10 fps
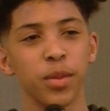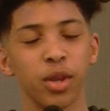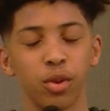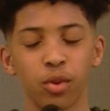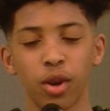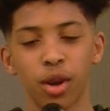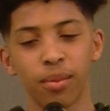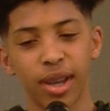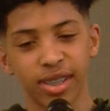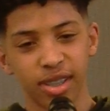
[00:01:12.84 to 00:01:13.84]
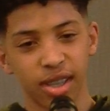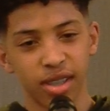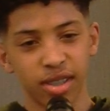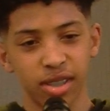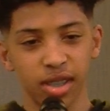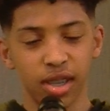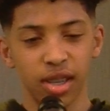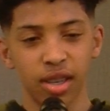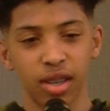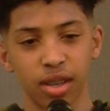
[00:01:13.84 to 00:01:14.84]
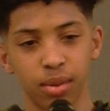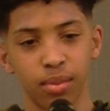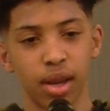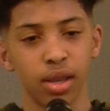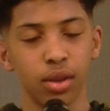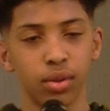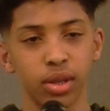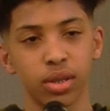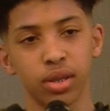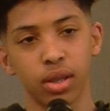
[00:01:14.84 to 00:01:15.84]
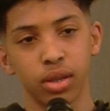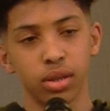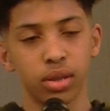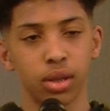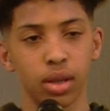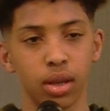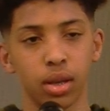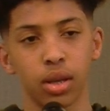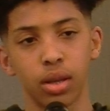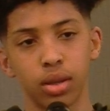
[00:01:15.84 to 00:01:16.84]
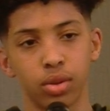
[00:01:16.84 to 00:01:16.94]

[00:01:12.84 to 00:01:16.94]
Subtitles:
You are my sunshine, my only sunshine.